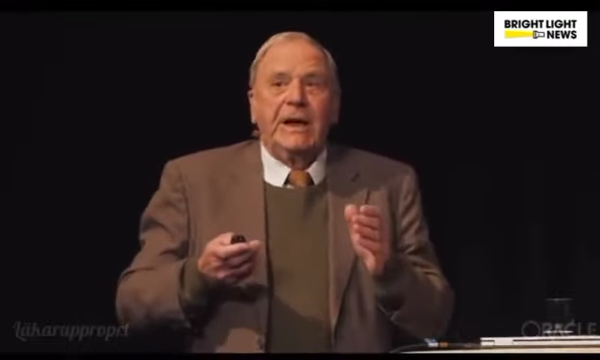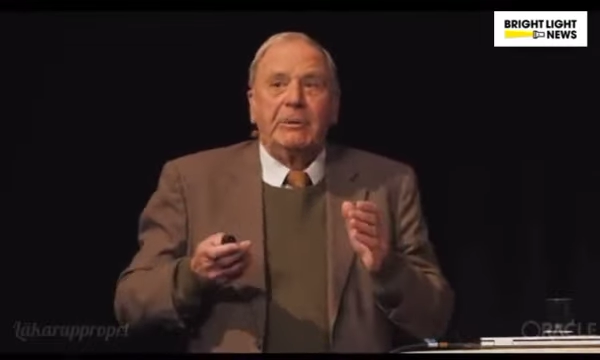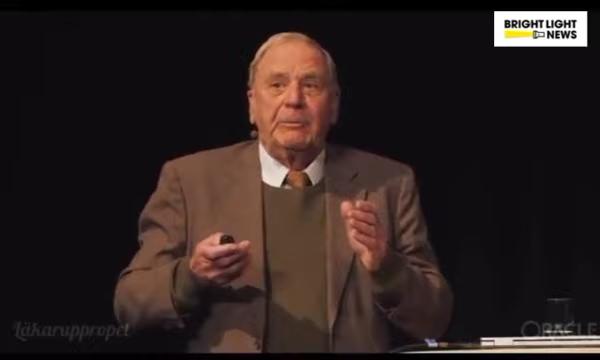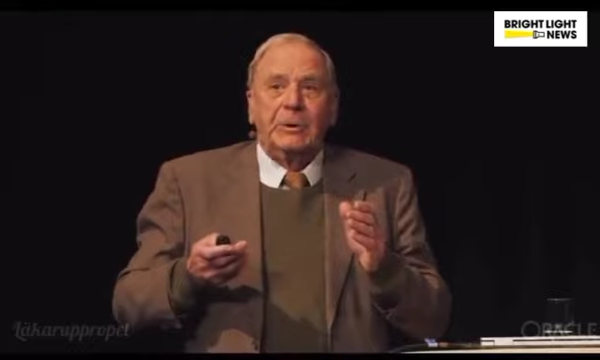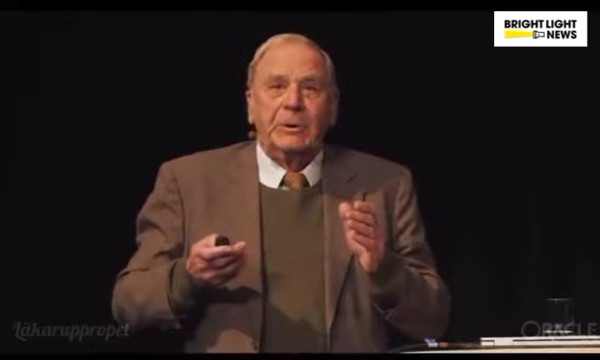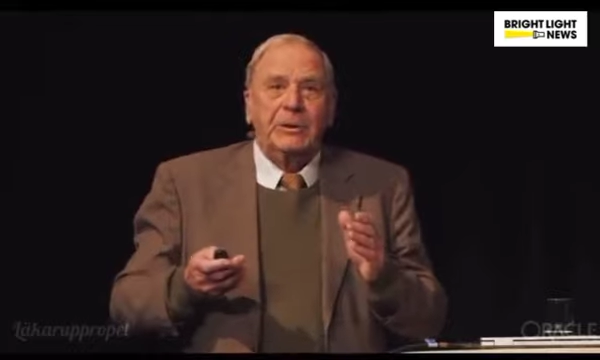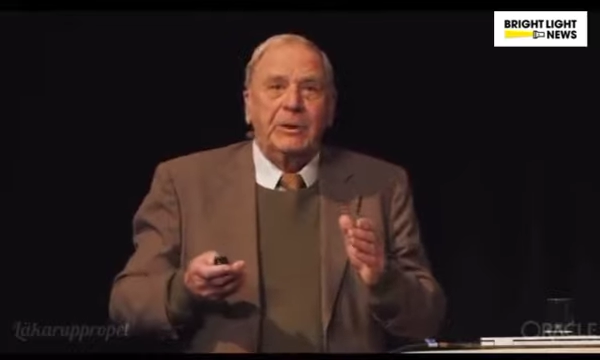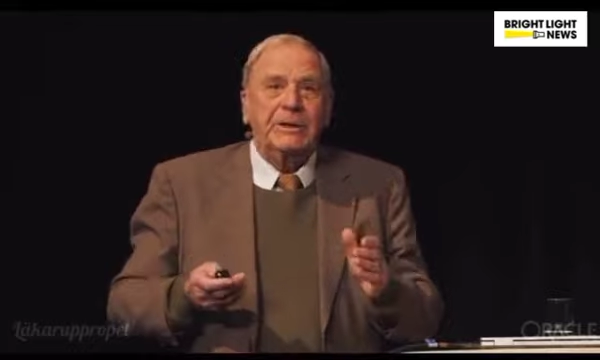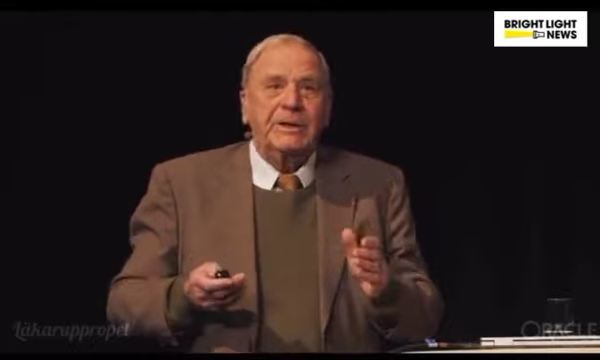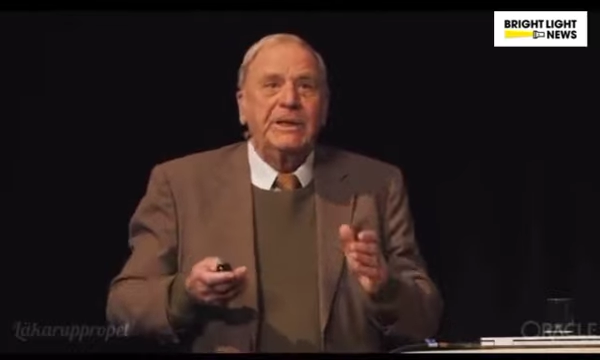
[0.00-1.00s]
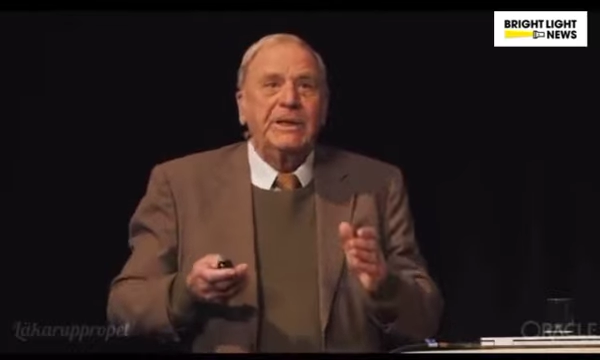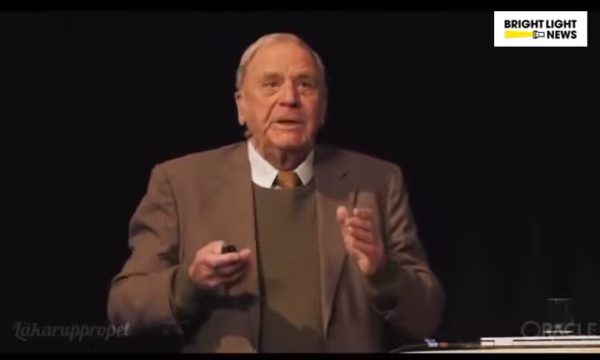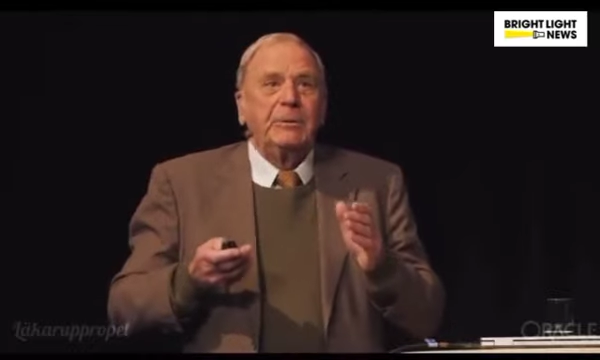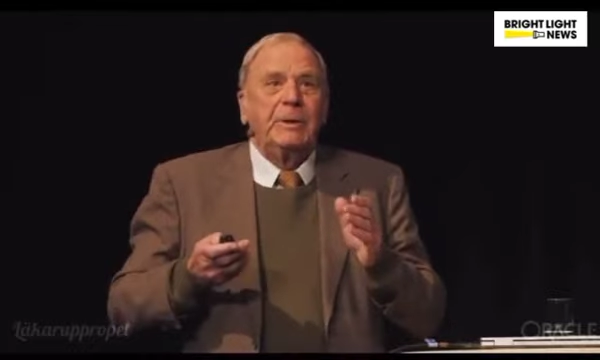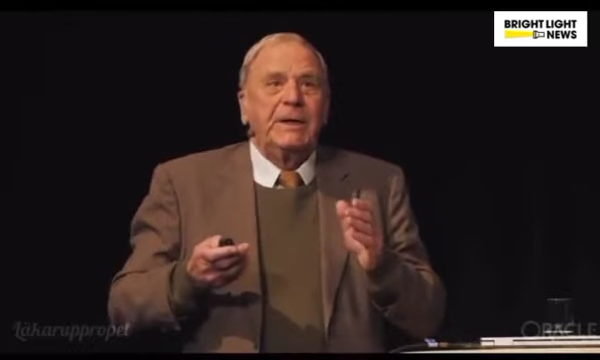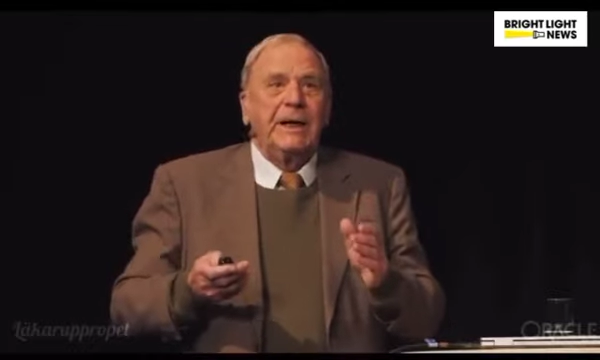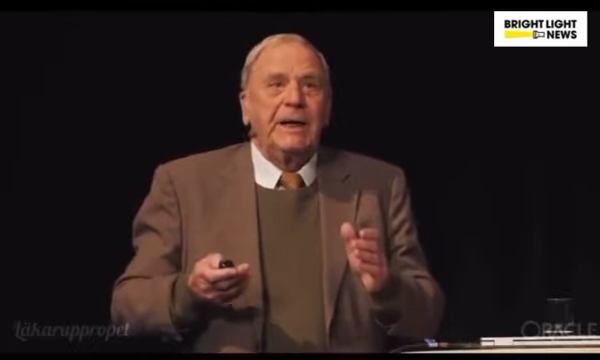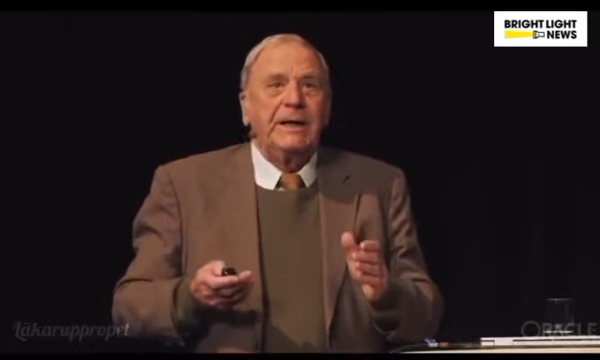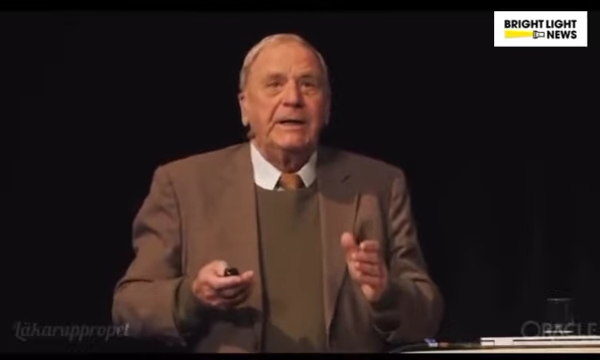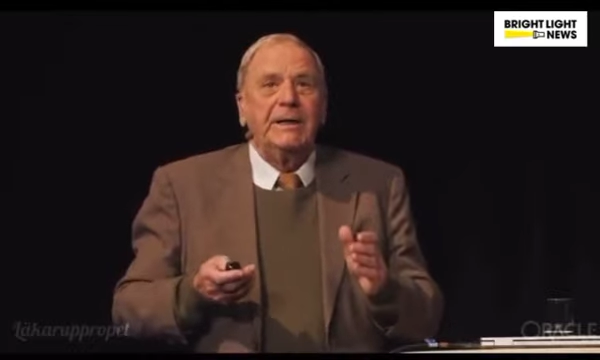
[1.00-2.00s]
I would not
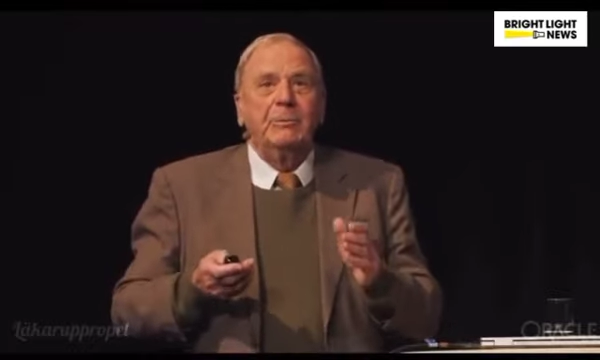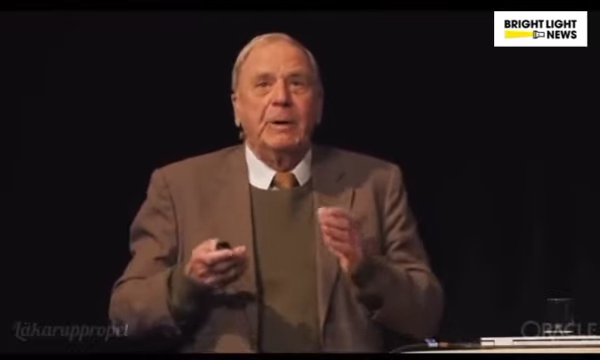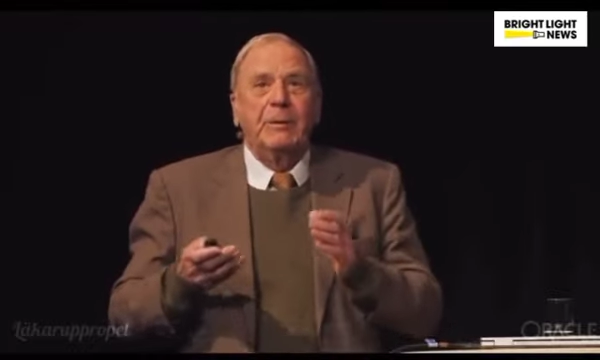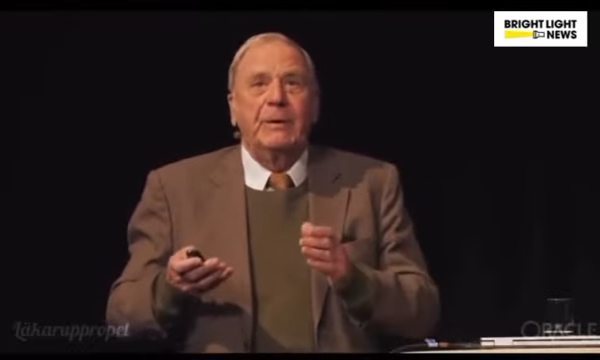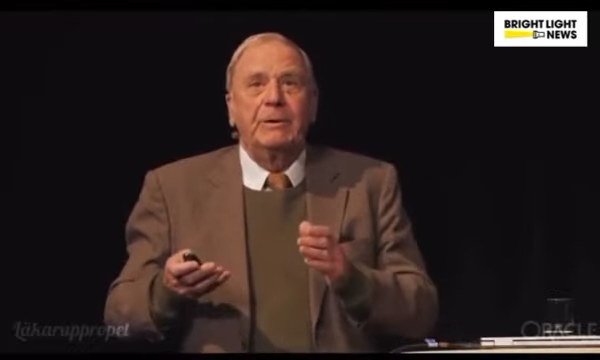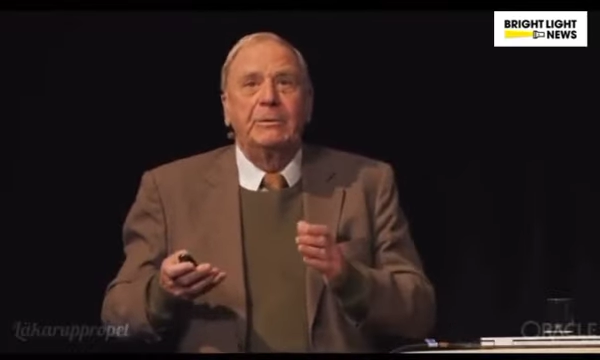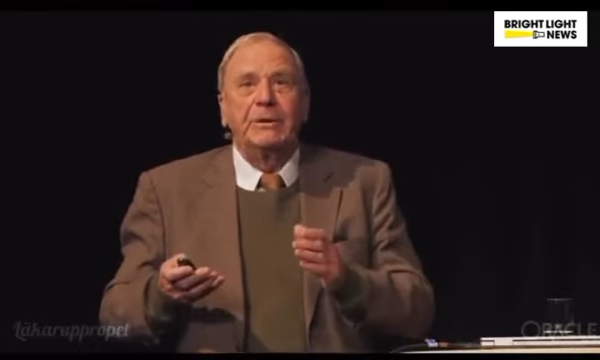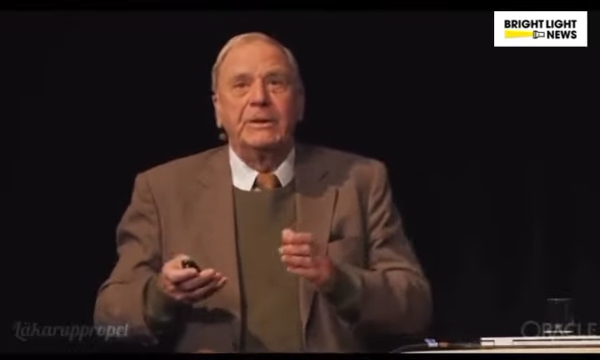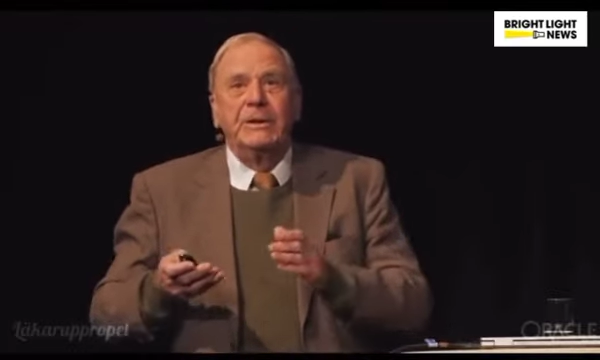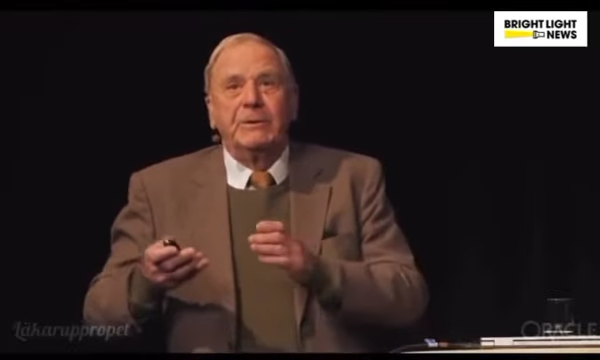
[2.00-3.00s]
plan a motherhood